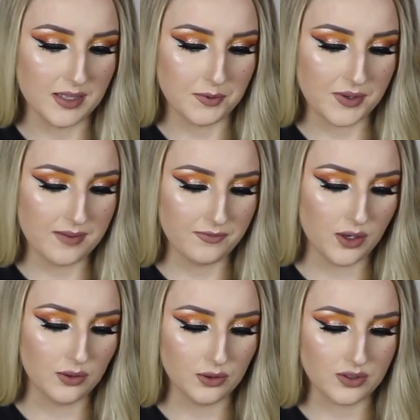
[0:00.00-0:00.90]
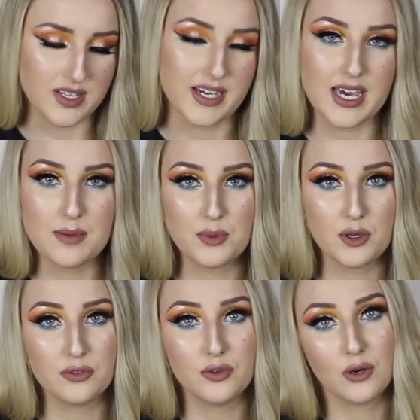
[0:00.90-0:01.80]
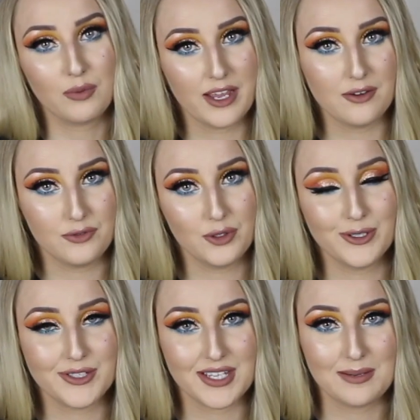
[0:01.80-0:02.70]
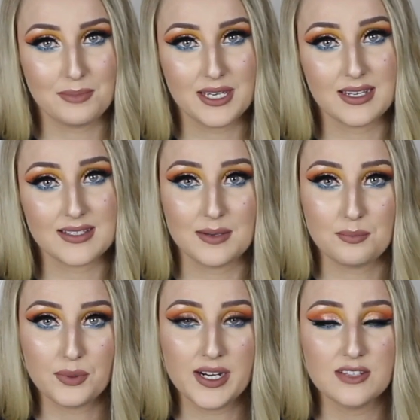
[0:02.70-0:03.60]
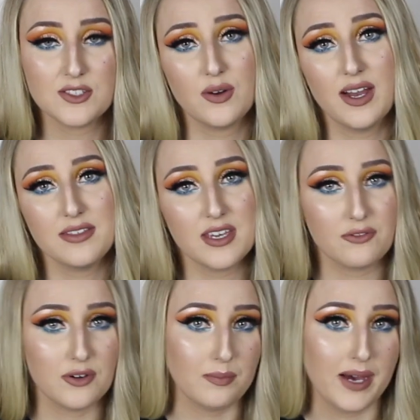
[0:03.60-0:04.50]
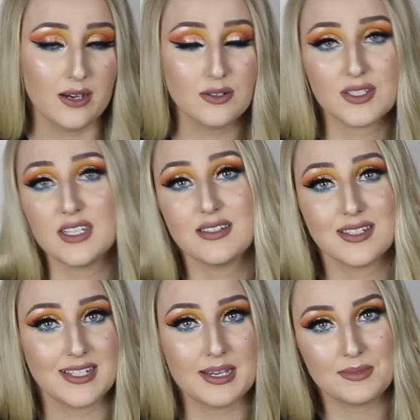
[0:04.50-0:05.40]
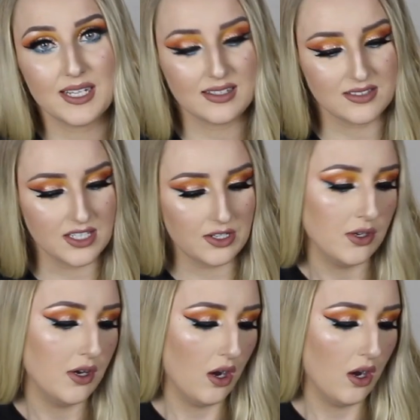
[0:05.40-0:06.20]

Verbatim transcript: Lip Cream Bolt looks like a beautiful array of nudes and pinks and browns, so I think from pale skin to deep dark skin,